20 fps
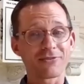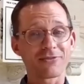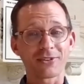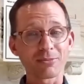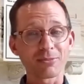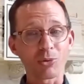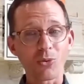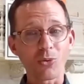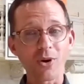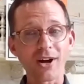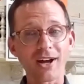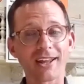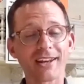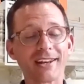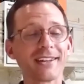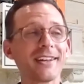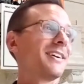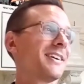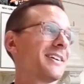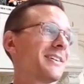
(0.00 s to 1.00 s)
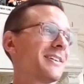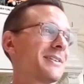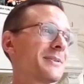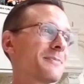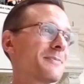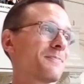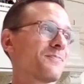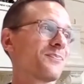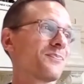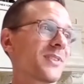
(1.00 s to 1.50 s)
for number one
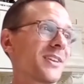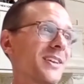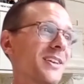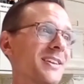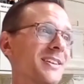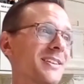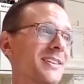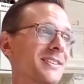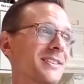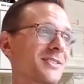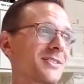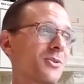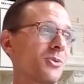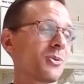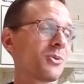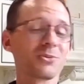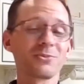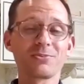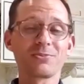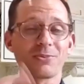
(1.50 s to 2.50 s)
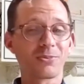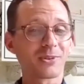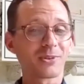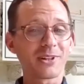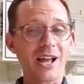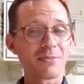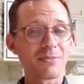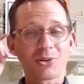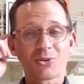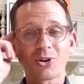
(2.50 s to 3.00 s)
is the whole
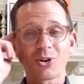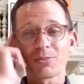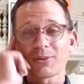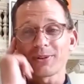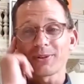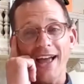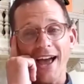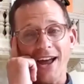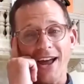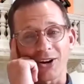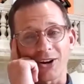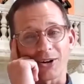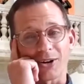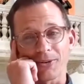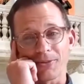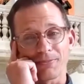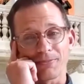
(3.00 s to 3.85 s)
climb the corporate ladder.